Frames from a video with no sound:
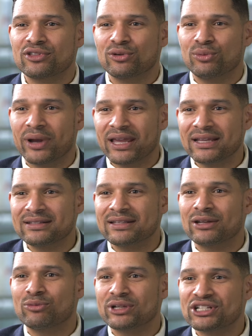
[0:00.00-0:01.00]
the ways
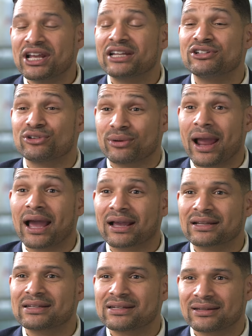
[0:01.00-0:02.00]
in which I
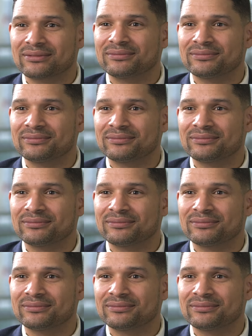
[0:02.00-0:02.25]
direct.